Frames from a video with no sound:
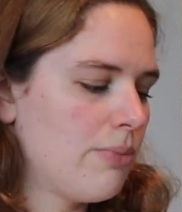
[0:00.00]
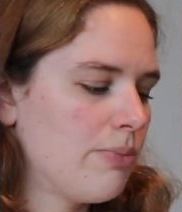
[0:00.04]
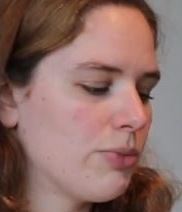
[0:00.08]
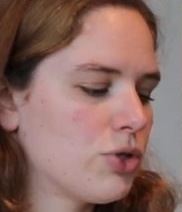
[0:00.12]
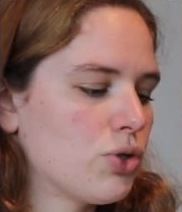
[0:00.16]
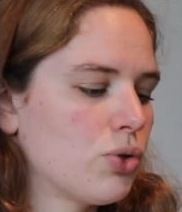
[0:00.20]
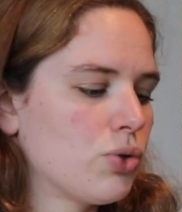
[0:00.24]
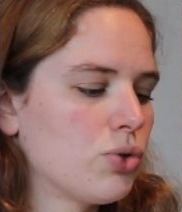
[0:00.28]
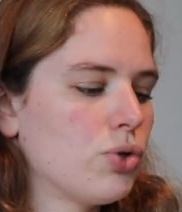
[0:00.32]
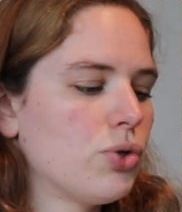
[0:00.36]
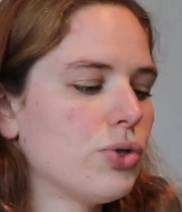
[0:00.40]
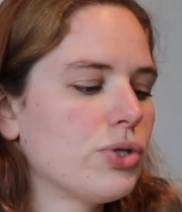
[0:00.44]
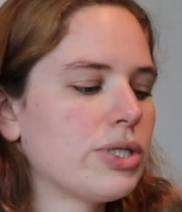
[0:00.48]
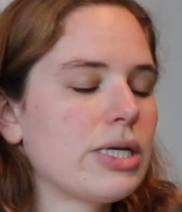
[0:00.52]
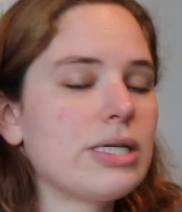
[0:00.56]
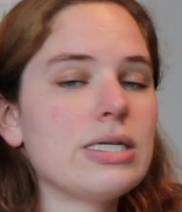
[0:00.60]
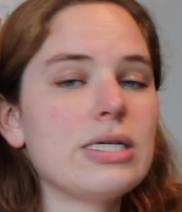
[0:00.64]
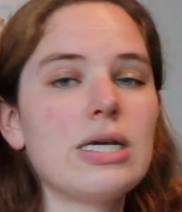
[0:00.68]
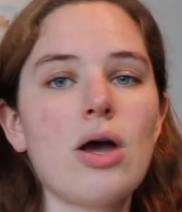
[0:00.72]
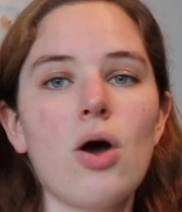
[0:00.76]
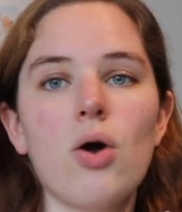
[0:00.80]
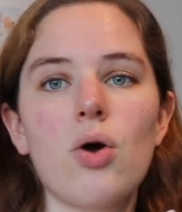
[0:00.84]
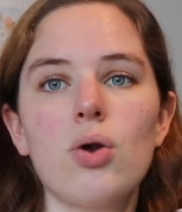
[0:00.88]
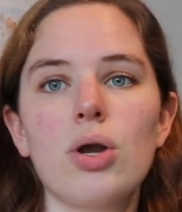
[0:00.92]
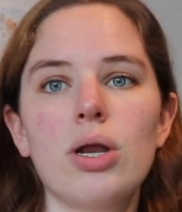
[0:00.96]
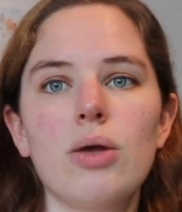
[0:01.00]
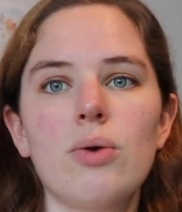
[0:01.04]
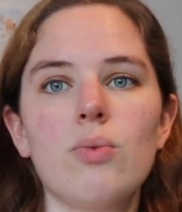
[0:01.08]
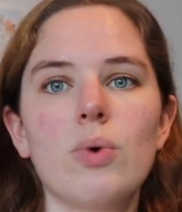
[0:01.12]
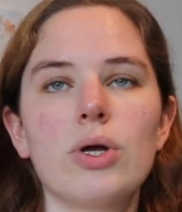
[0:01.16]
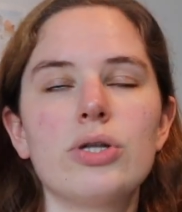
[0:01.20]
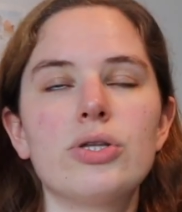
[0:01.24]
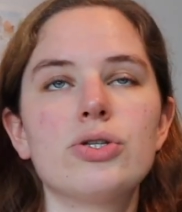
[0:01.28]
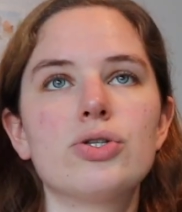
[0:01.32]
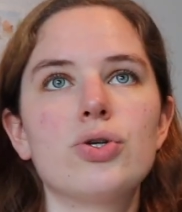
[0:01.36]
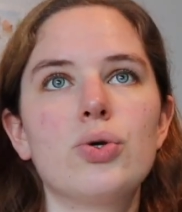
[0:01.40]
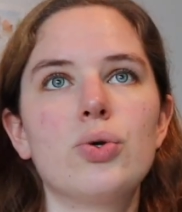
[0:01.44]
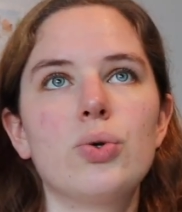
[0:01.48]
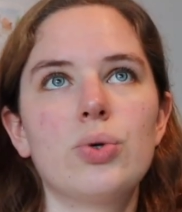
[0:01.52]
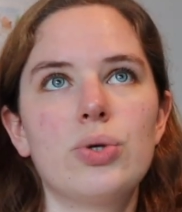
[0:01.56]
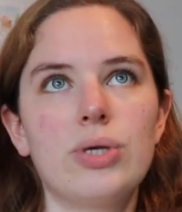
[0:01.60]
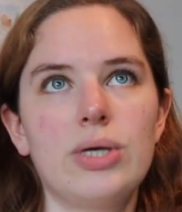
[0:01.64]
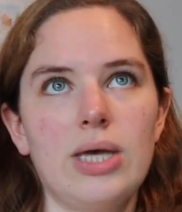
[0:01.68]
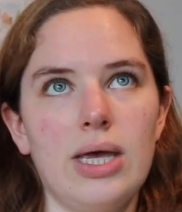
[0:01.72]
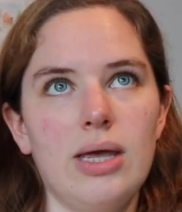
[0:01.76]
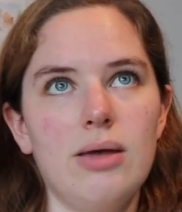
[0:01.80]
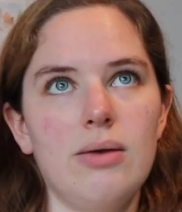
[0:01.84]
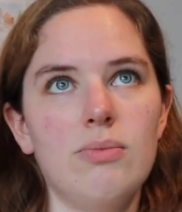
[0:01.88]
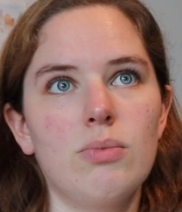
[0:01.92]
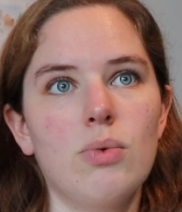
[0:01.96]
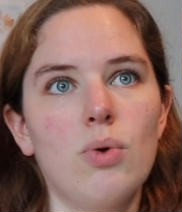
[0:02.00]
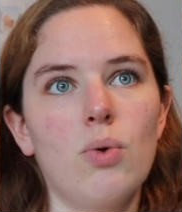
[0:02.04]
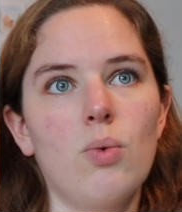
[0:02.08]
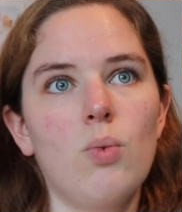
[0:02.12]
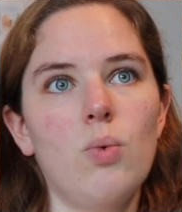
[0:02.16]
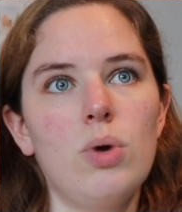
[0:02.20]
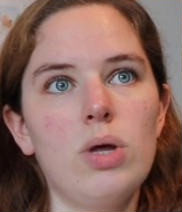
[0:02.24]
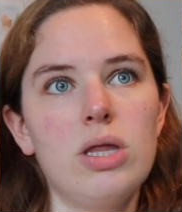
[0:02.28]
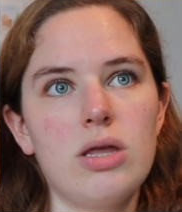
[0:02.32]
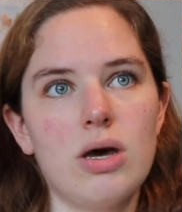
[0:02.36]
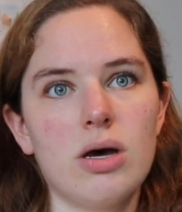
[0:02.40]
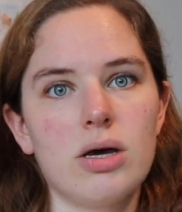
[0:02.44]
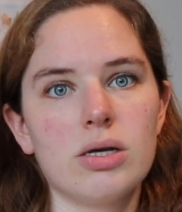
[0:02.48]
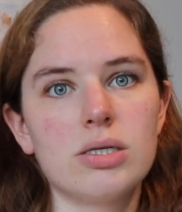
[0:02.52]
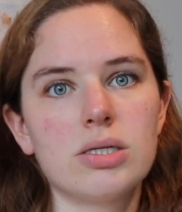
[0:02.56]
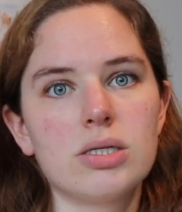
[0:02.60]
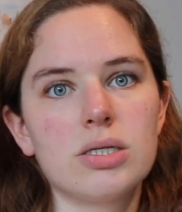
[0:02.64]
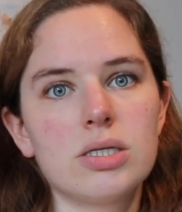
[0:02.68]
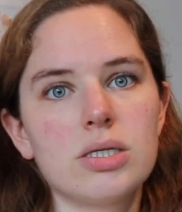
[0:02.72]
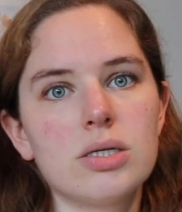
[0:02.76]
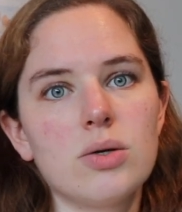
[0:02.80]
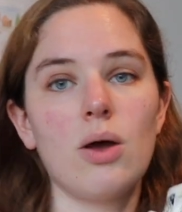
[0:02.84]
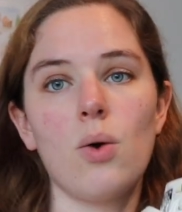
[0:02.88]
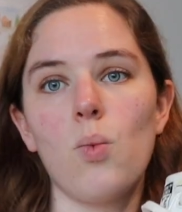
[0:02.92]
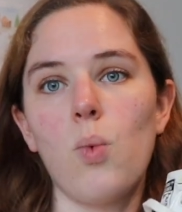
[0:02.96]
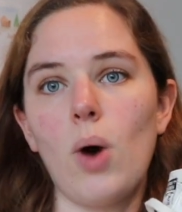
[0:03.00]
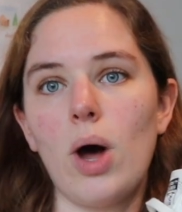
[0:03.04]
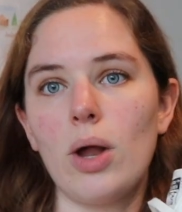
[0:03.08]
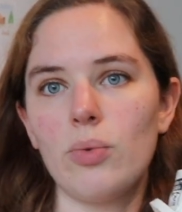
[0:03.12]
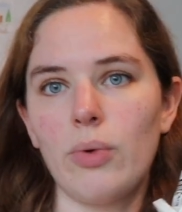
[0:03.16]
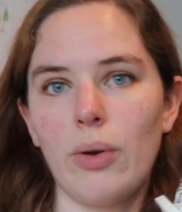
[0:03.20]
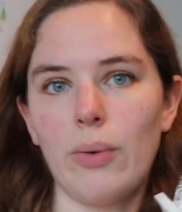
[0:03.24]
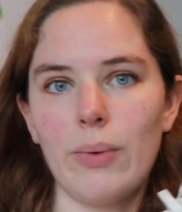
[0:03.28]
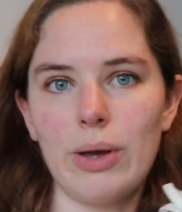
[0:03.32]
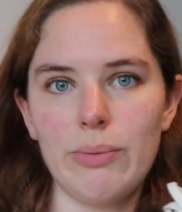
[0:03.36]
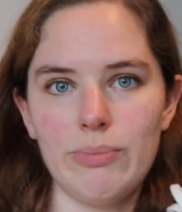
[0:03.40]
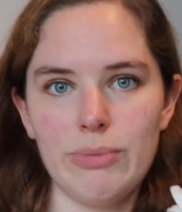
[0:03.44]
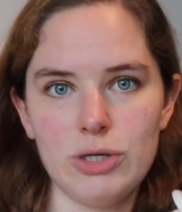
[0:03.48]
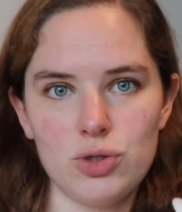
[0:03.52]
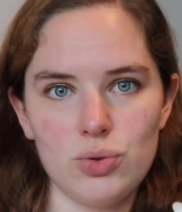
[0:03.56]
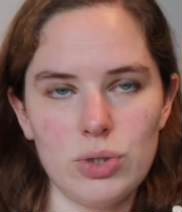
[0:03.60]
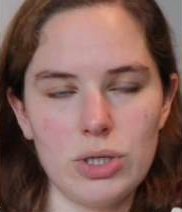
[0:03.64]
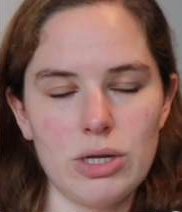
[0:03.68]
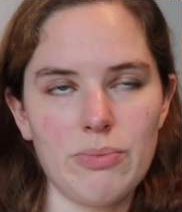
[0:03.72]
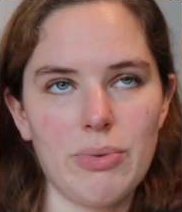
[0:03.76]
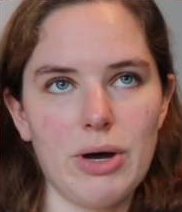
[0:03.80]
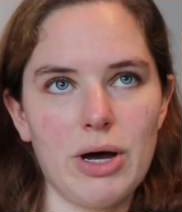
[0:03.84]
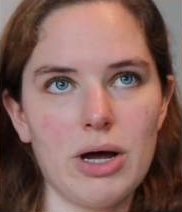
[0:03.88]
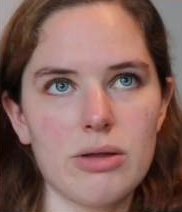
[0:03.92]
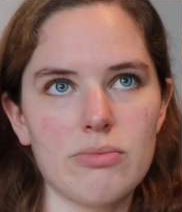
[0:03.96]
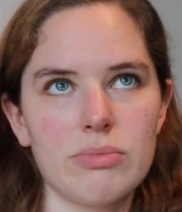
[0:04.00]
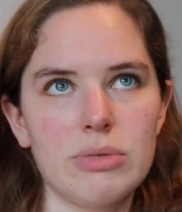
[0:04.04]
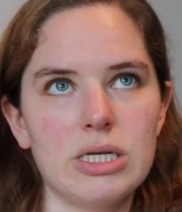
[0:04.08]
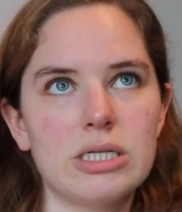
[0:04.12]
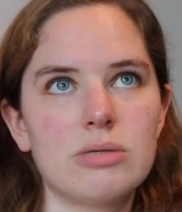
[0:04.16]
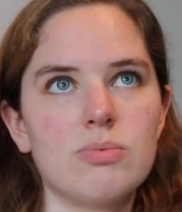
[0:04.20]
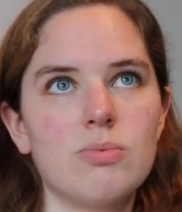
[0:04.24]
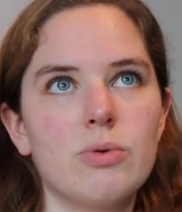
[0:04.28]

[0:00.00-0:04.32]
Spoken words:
So those are the only ones who came with us while we were between apartments.